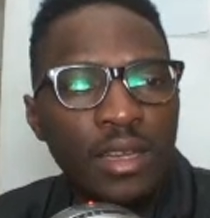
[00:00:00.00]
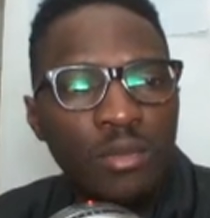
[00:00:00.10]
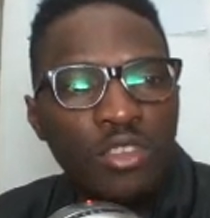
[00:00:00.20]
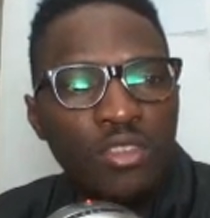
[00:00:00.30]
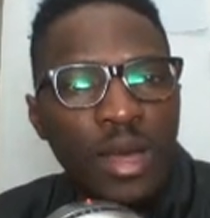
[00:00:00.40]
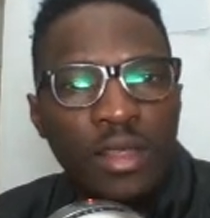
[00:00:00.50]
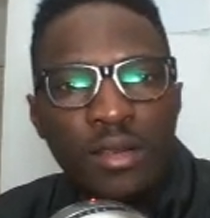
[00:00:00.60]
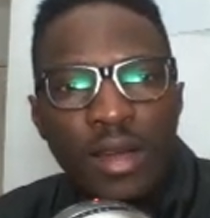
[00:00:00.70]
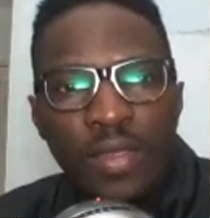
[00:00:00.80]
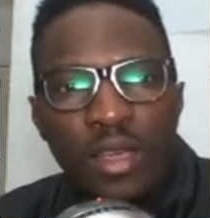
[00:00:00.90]
a move back down.
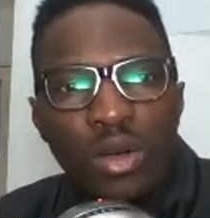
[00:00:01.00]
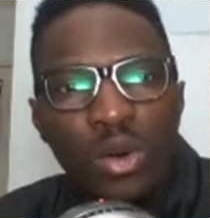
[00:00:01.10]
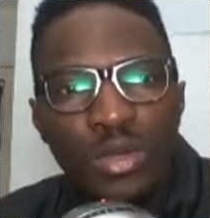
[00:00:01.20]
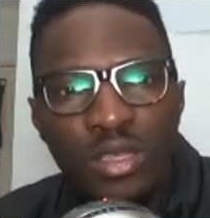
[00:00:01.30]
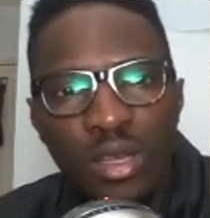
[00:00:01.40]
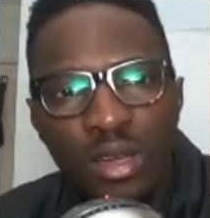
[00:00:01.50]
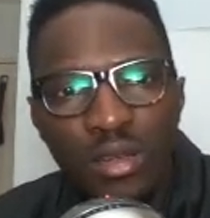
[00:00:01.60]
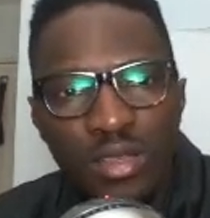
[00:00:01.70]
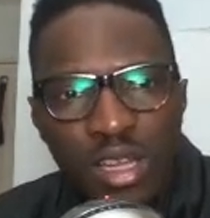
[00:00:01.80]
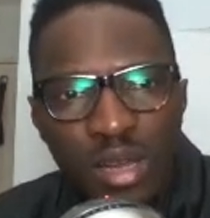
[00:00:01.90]
I think gold is
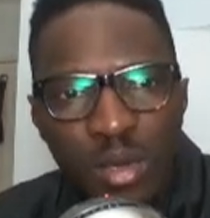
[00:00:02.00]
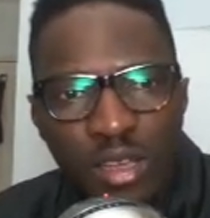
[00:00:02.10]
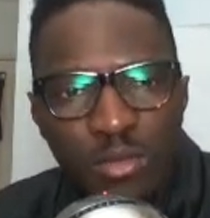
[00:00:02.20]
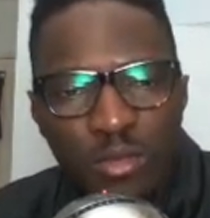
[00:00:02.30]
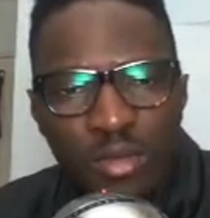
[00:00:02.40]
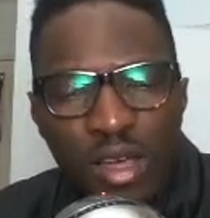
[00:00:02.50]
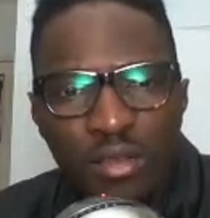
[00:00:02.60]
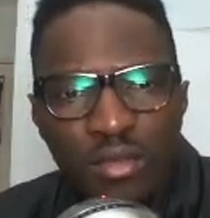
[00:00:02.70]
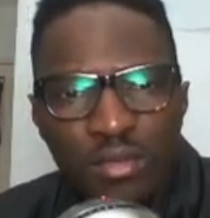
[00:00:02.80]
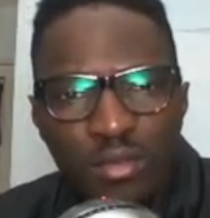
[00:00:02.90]
gonna make a move
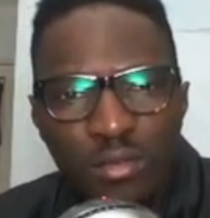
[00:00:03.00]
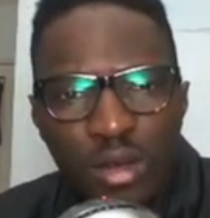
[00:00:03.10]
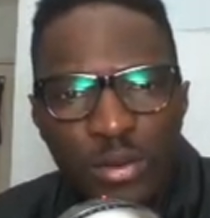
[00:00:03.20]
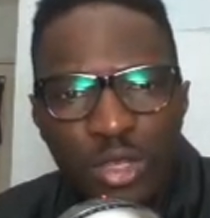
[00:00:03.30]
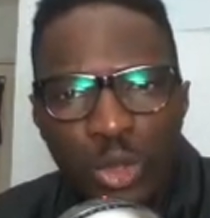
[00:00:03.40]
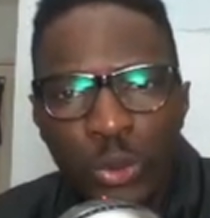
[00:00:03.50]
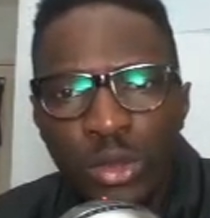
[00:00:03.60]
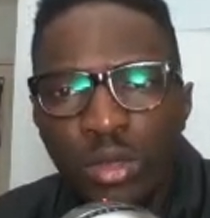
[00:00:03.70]
down very soon.